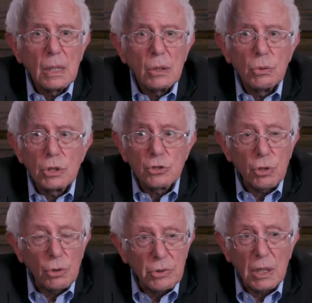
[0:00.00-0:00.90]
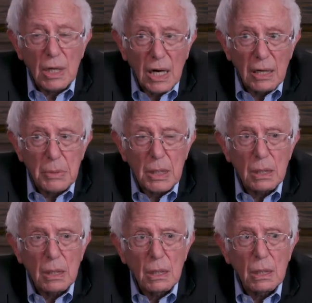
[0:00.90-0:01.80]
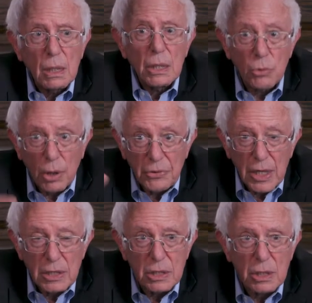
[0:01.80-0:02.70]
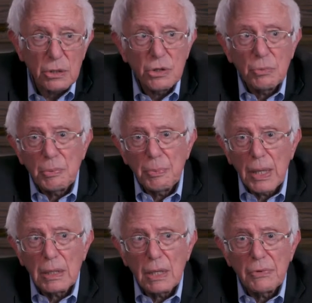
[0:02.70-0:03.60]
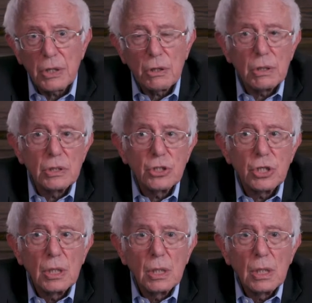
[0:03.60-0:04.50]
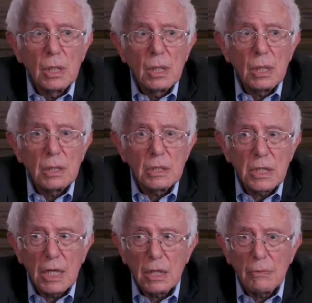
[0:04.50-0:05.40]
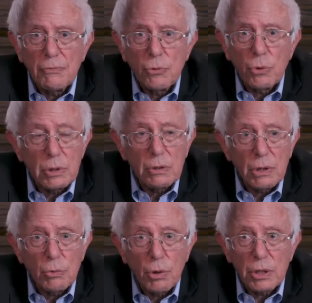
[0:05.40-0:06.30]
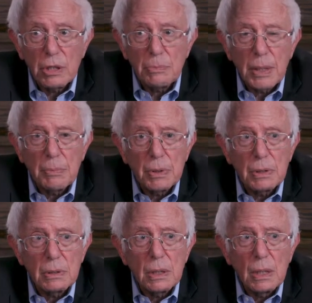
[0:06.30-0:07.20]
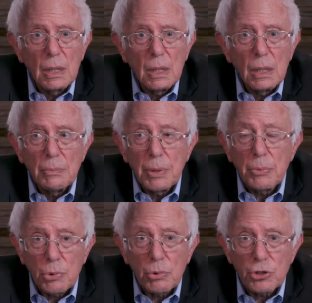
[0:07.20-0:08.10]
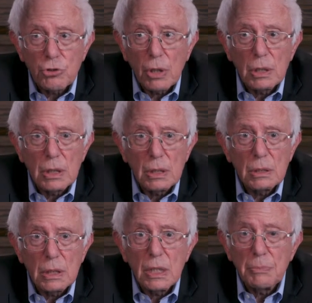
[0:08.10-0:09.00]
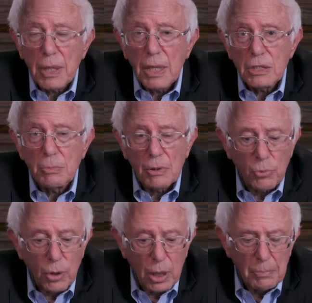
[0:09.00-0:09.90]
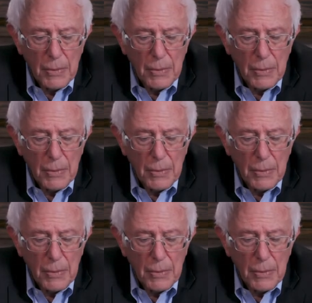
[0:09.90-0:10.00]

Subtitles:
who control the economy? Are you on their side, or are you prepared to have the courage to stand up for ordinary working people and people who are struggling to keep their heads above water?